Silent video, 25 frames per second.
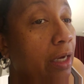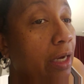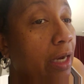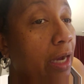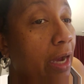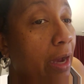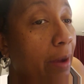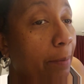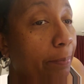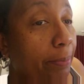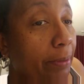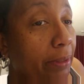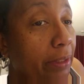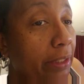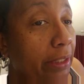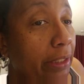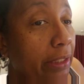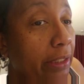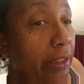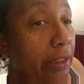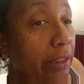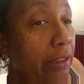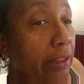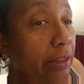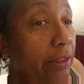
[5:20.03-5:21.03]

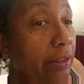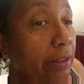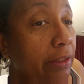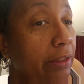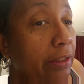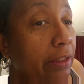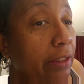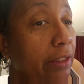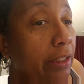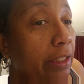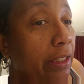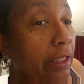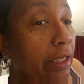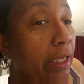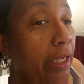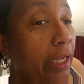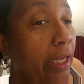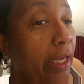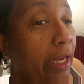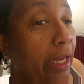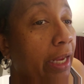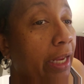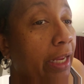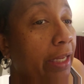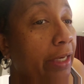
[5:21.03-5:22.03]
coupling,
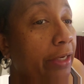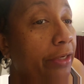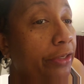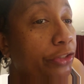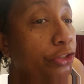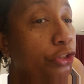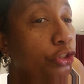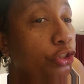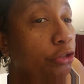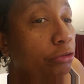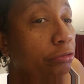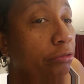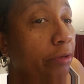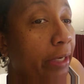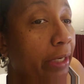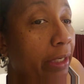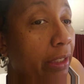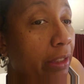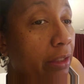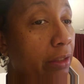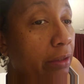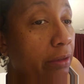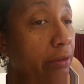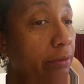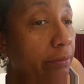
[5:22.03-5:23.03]
and the
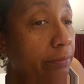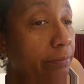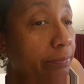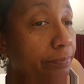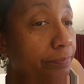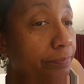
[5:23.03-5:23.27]
trailer